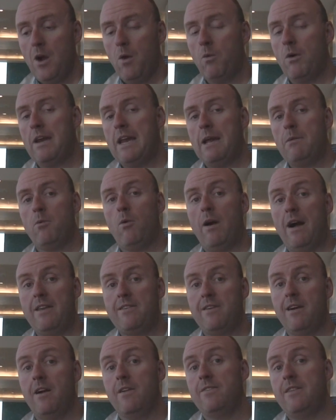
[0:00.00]
One name to
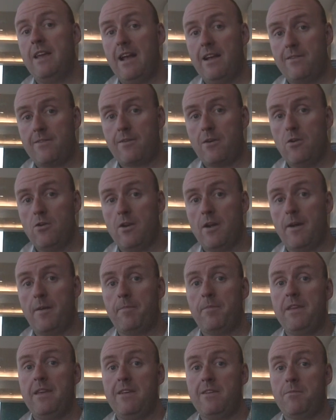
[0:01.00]
watch out, Dan Skuta.
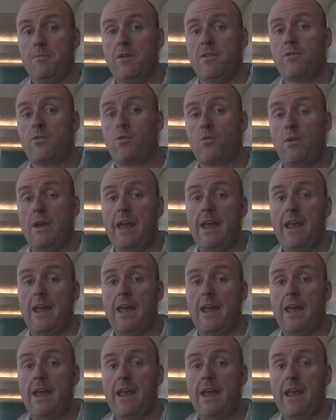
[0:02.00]
He's missed three